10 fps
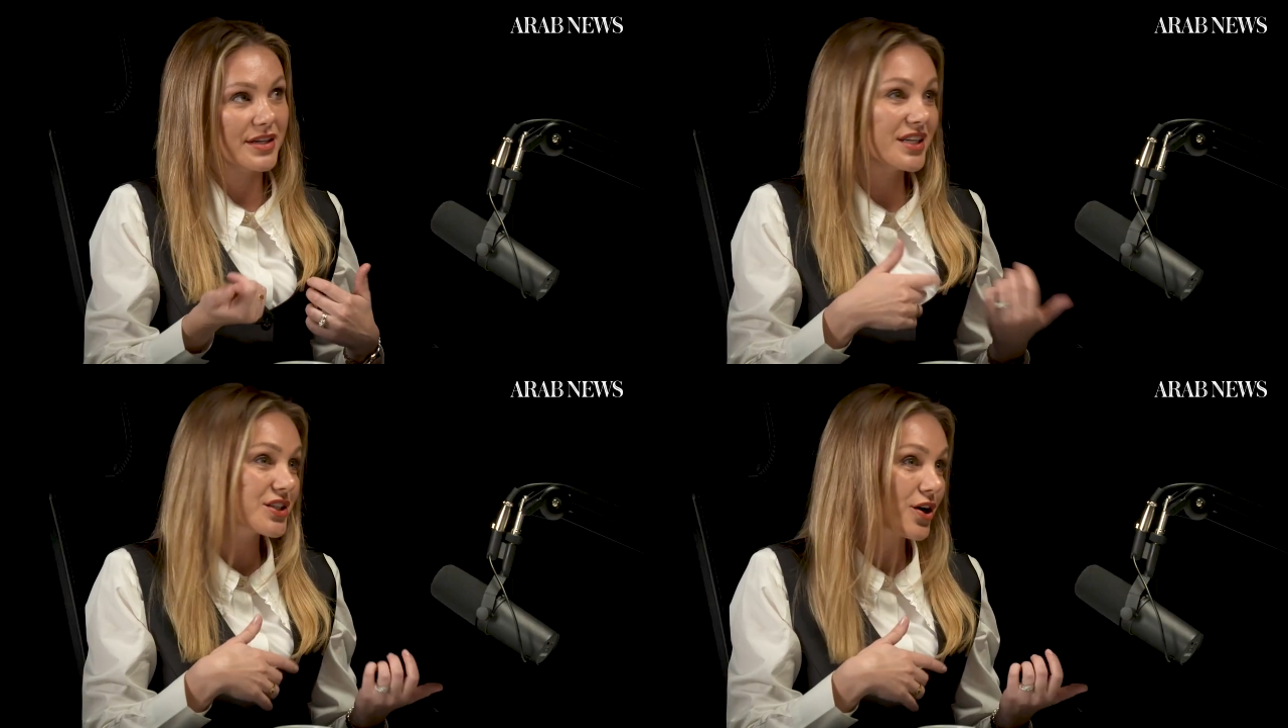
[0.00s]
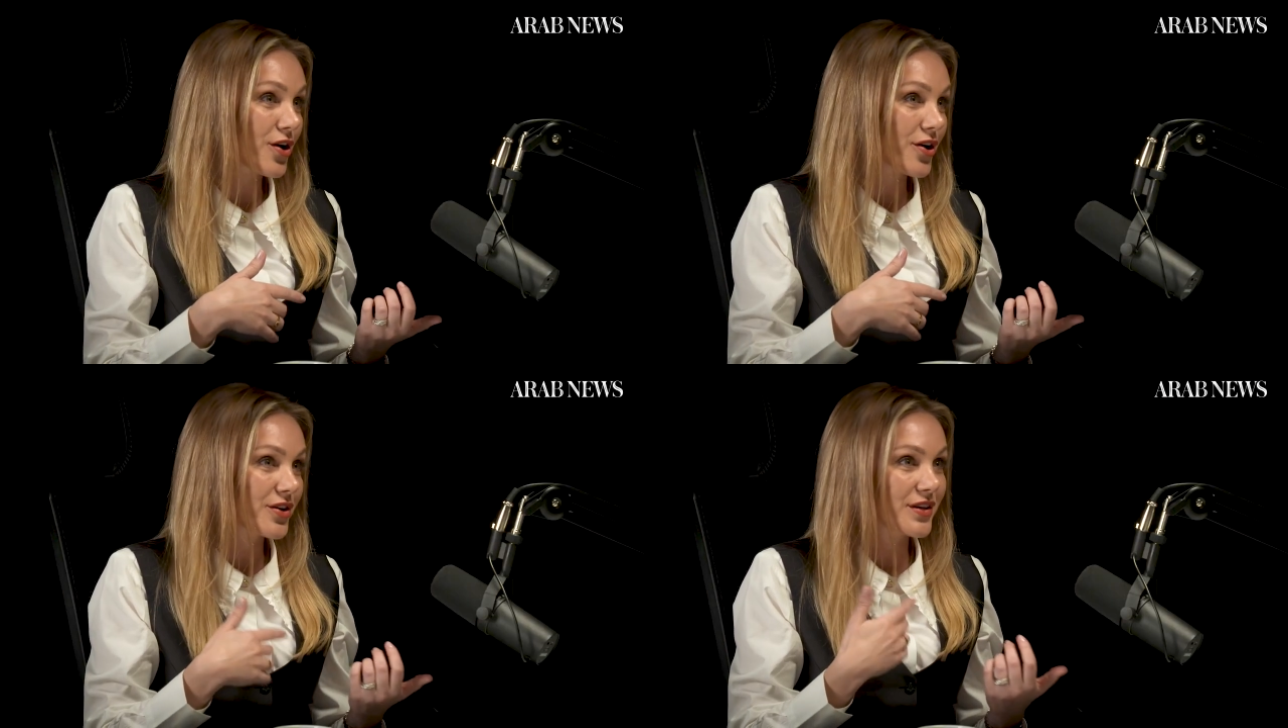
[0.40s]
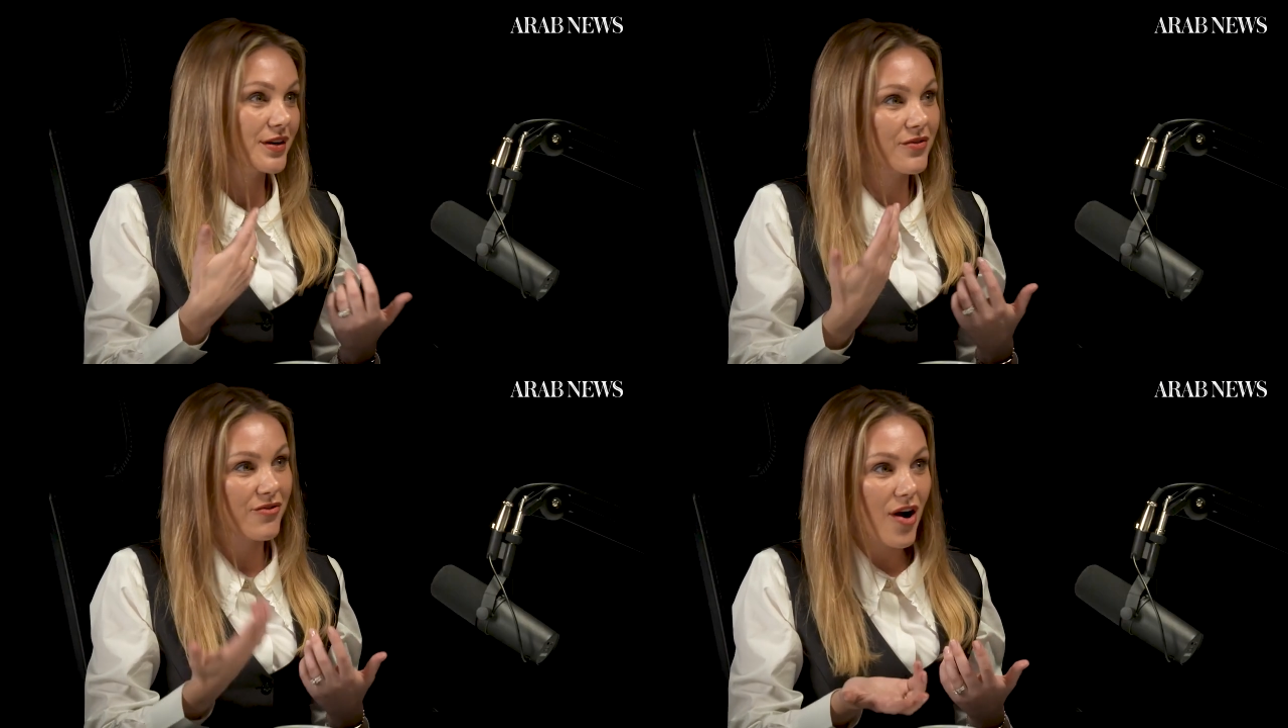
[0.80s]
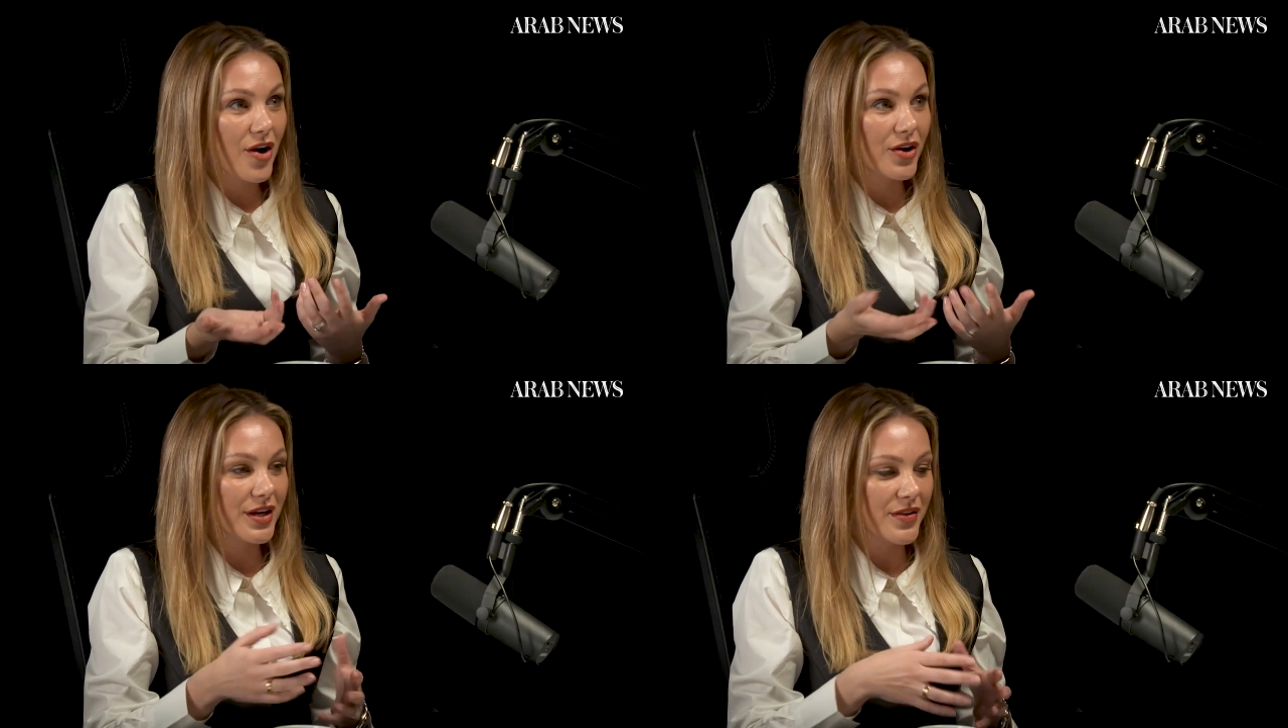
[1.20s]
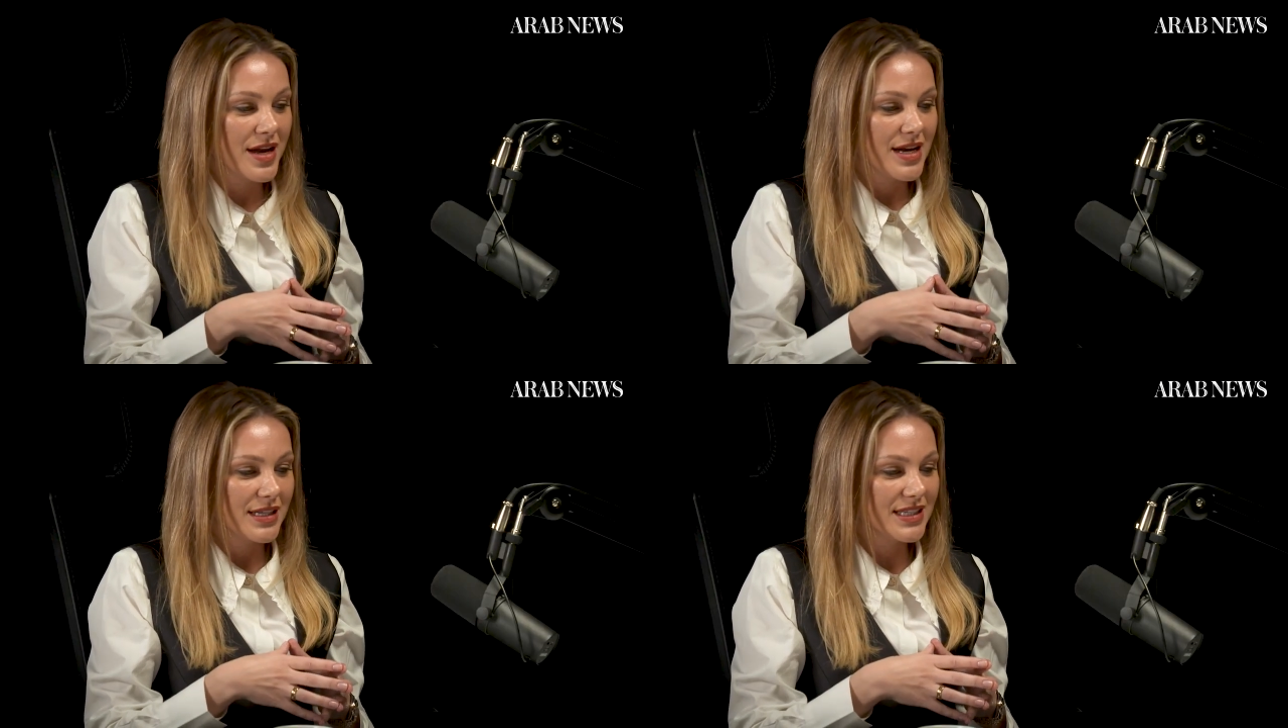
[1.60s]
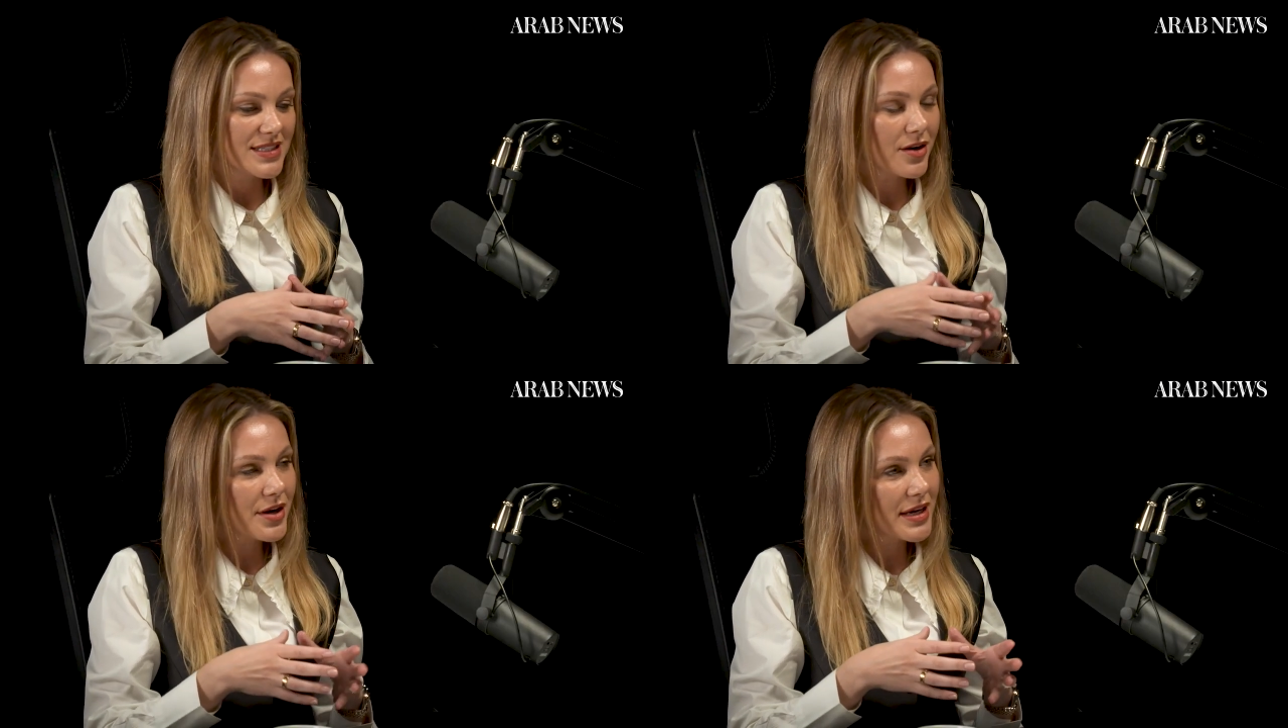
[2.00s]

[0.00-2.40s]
guitar, violin, these are the